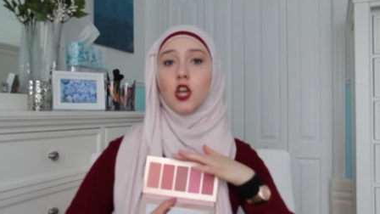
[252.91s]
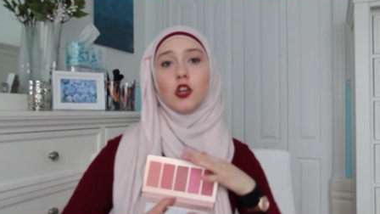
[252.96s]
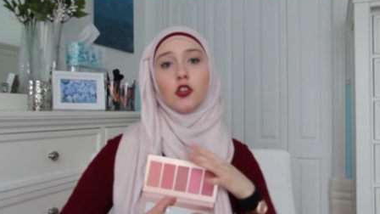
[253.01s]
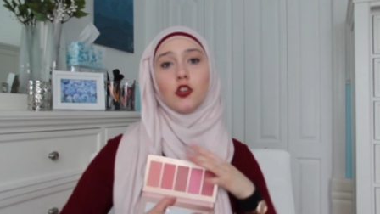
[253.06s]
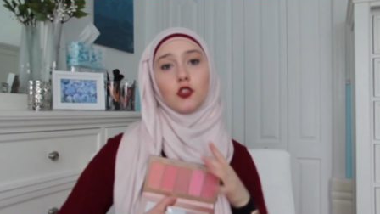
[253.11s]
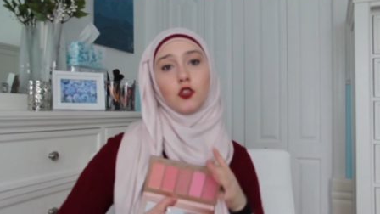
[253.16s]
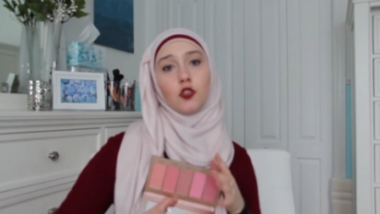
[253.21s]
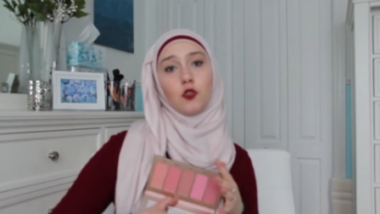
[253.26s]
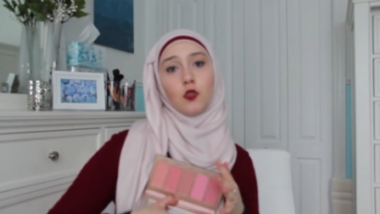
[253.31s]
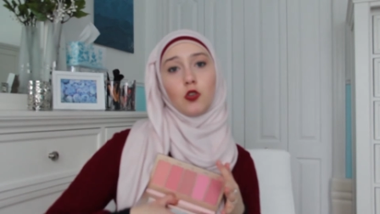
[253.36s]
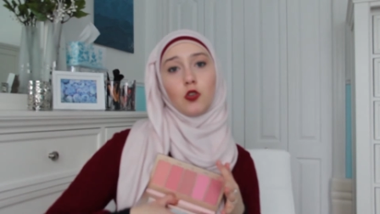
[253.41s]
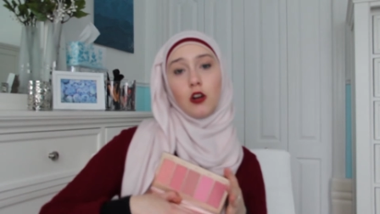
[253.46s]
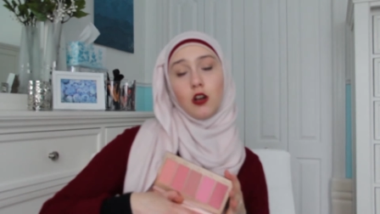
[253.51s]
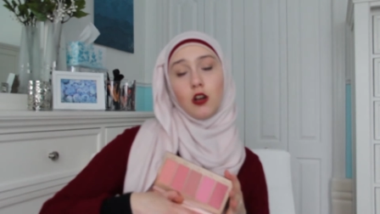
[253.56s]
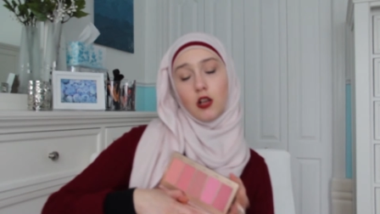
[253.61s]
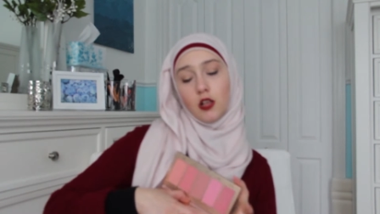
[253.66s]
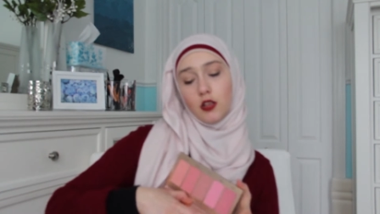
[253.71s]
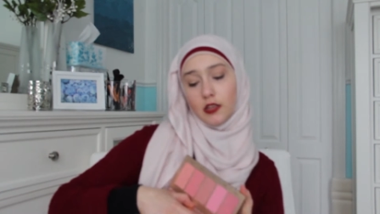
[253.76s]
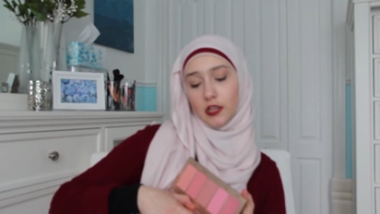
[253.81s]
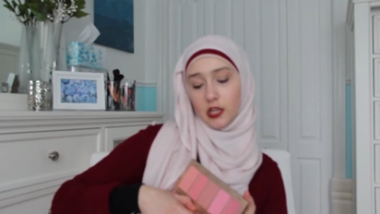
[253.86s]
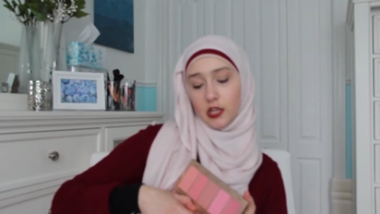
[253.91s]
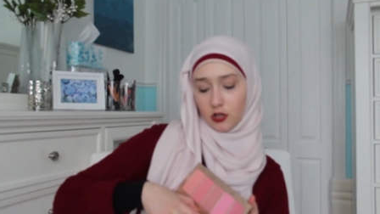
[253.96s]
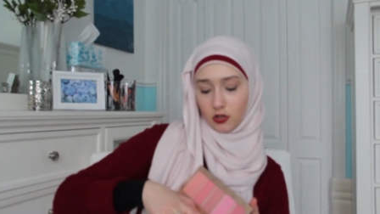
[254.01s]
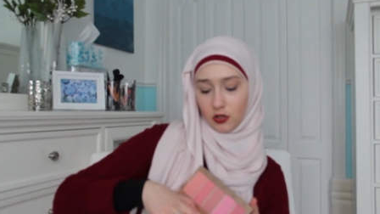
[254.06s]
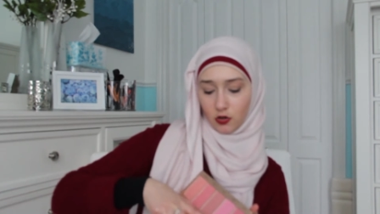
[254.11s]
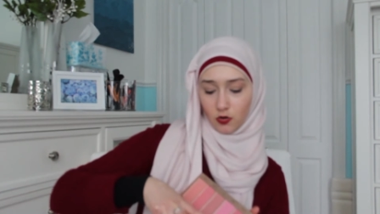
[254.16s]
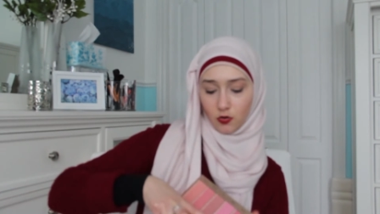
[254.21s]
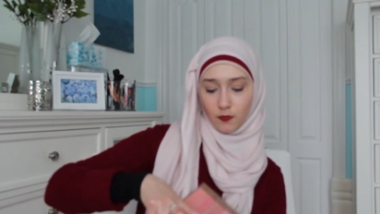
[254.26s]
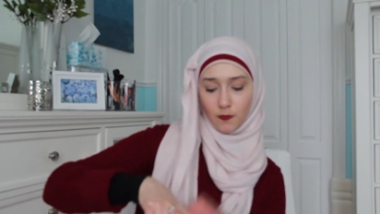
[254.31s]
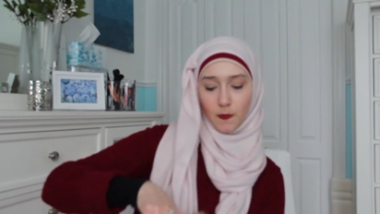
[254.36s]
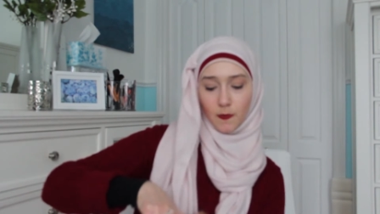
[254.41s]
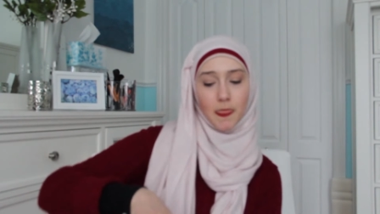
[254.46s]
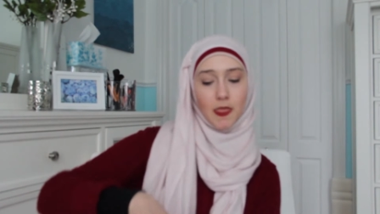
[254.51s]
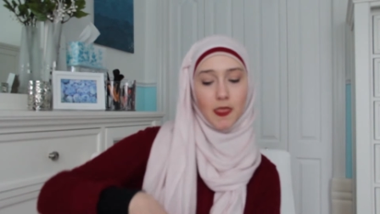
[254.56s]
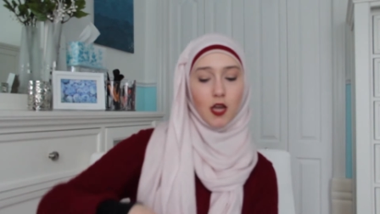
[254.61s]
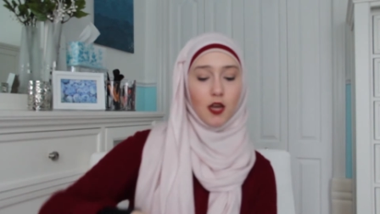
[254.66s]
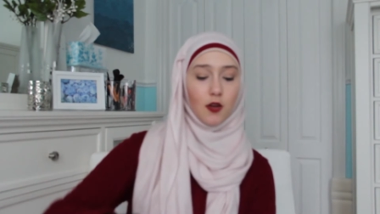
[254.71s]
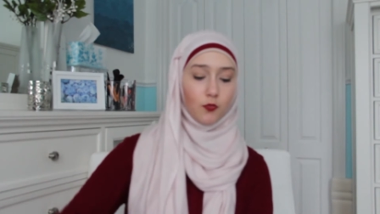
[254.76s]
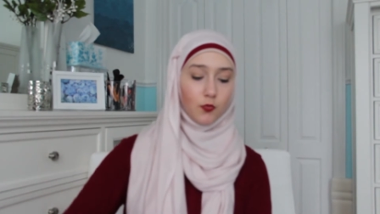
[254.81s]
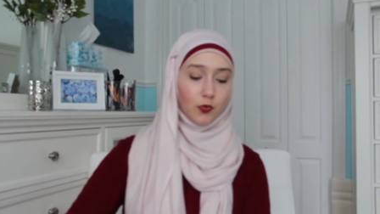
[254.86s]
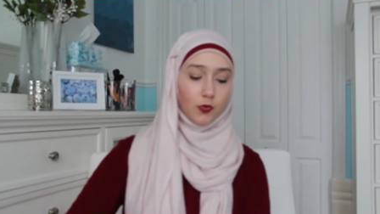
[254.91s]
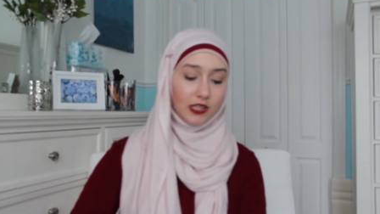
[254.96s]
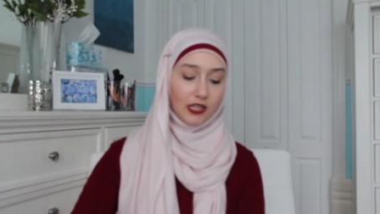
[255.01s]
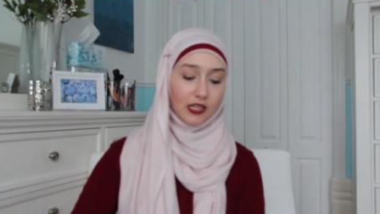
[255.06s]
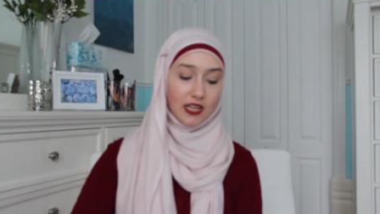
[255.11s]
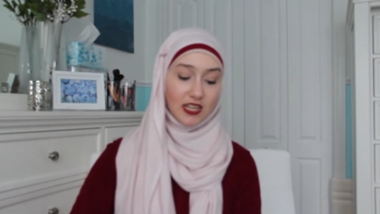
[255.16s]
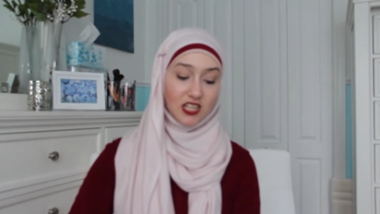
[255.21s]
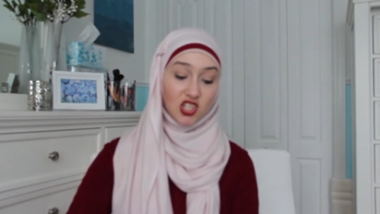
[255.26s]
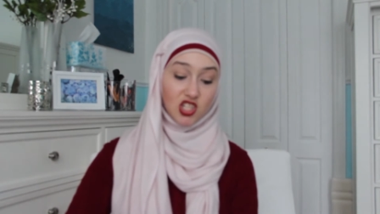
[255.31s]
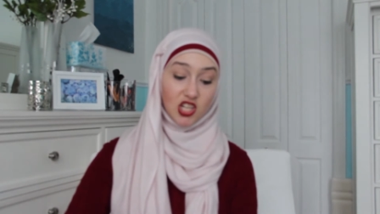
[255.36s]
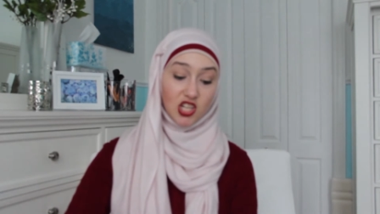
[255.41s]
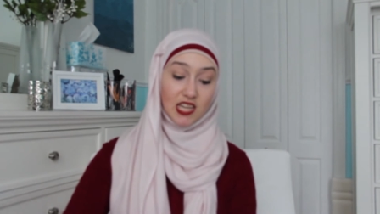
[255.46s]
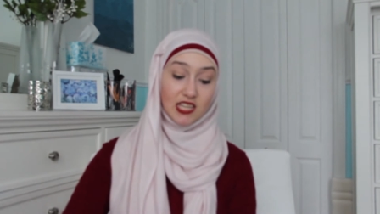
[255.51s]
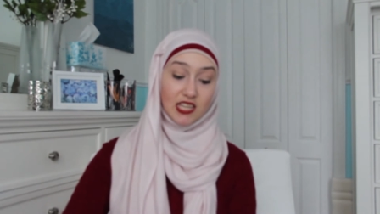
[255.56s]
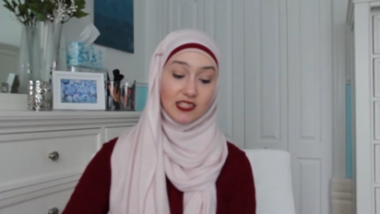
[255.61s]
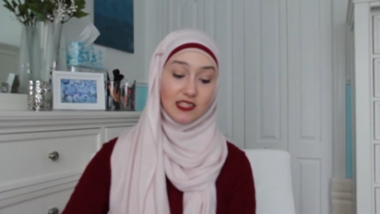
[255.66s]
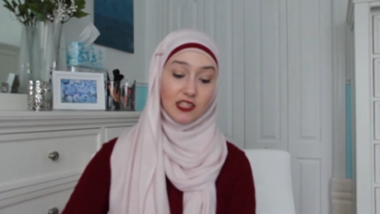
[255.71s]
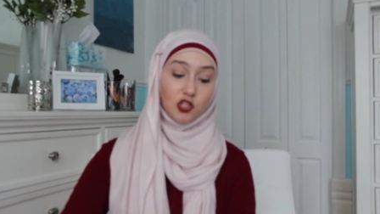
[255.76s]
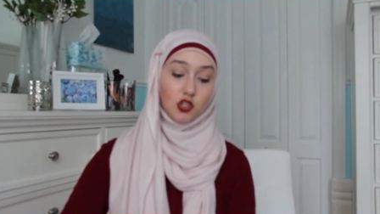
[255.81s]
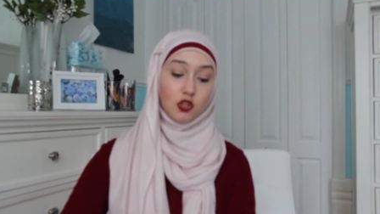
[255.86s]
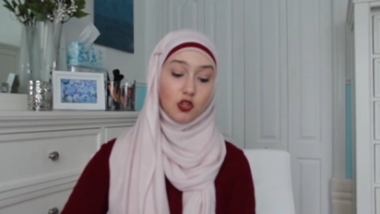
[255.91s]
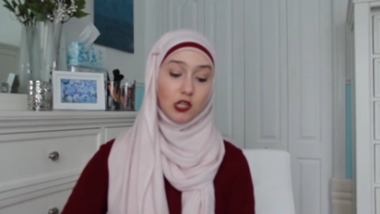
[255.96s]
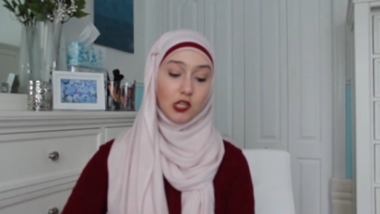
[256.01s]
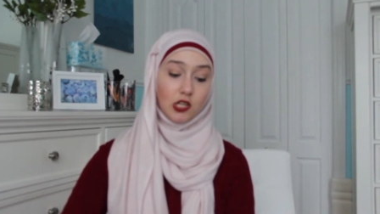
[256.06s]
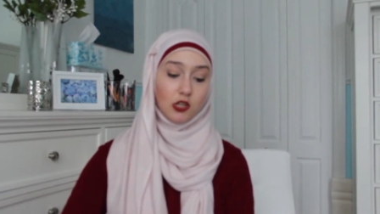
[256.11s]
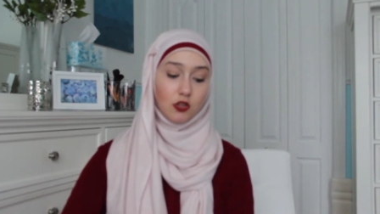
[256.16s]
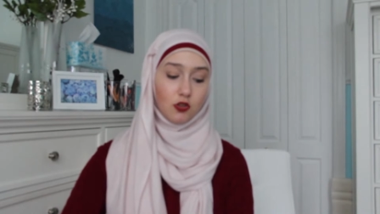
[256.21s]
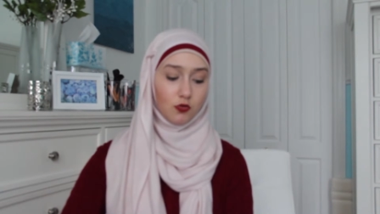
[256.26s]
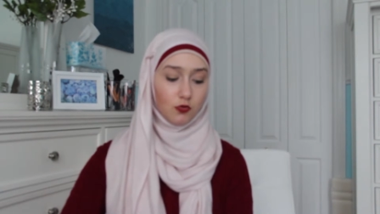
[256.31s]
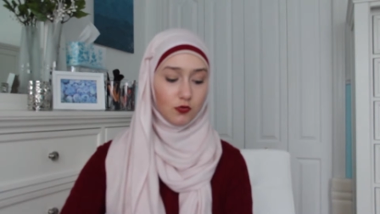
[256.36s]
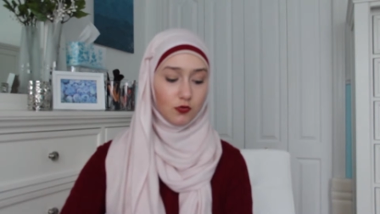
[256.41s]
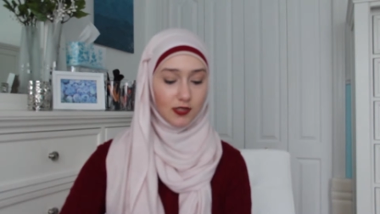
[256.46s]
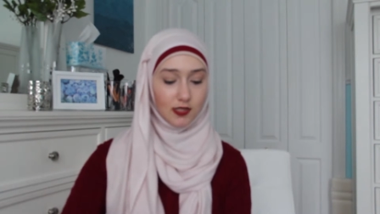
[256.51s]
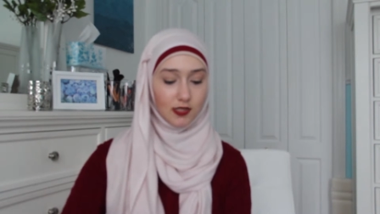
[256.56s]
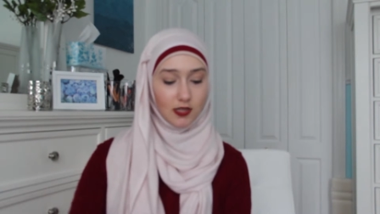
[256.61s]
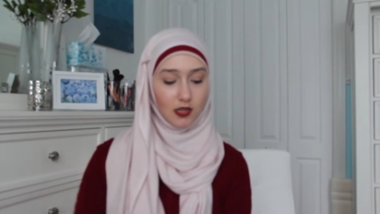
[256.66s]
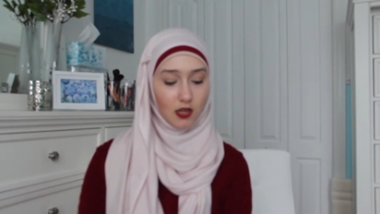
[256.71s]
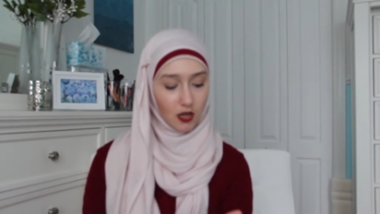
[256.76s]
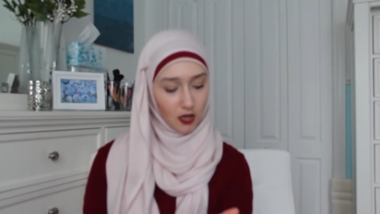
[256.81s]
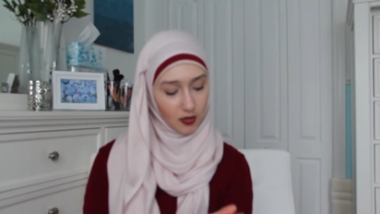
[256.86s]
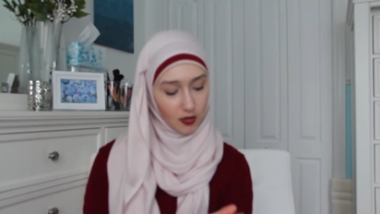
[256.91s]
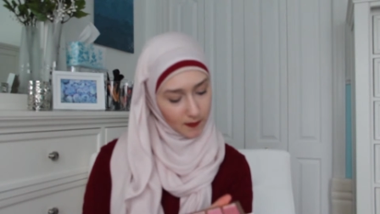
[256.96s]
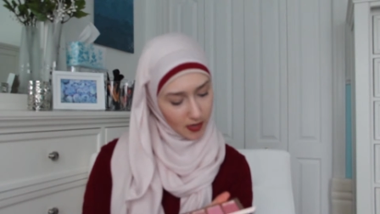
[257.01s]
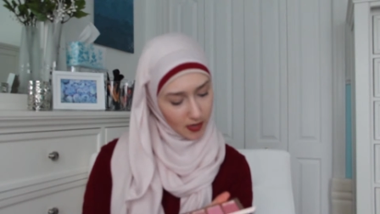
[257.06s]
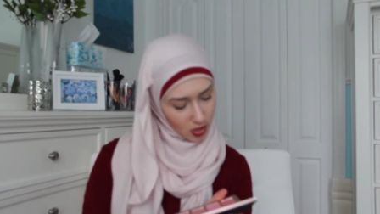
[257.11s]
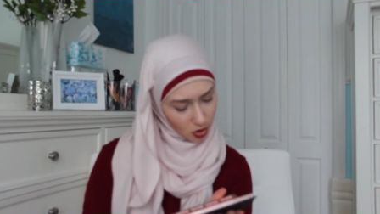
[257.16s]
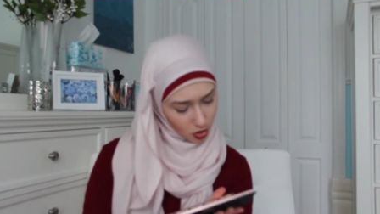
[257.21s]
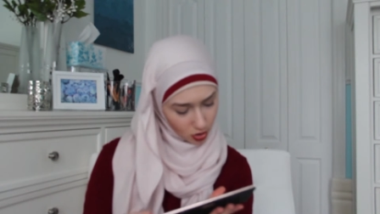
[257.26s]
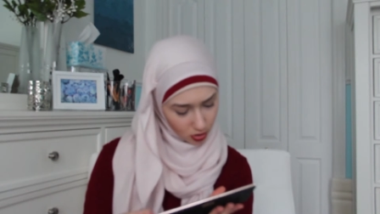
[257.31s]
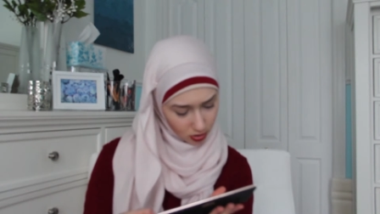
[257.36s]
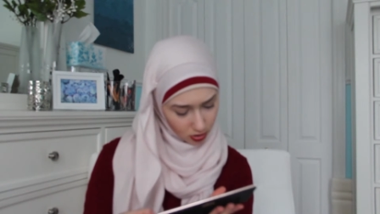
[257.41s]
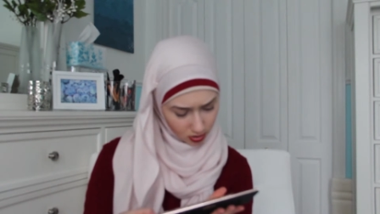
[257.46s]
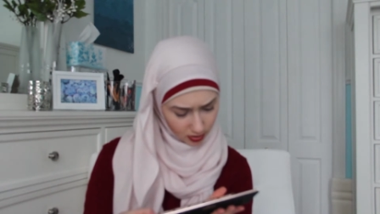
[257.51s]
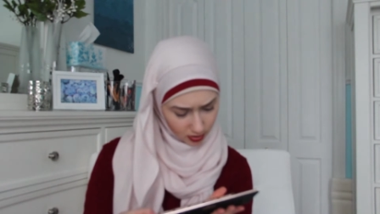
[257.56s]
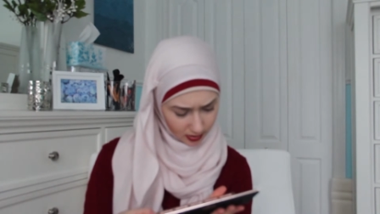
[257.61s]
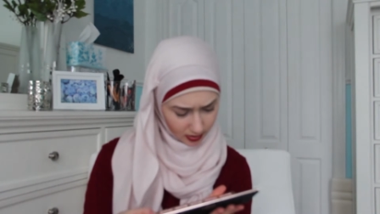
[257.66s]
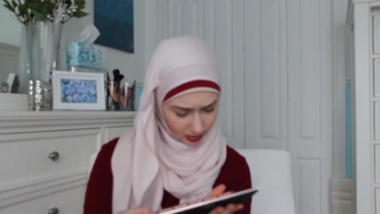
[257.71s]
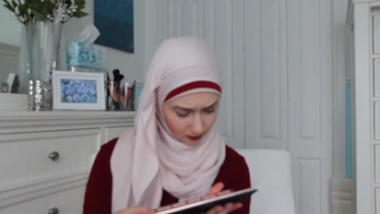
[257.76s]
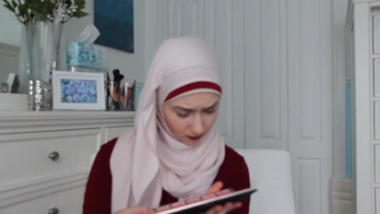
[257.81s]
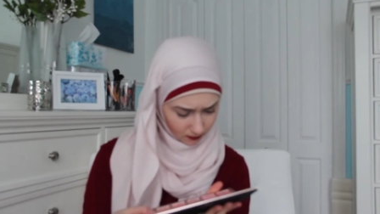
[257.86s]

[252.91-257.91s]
So they're all, you know, really nice shades that you can use, and they're called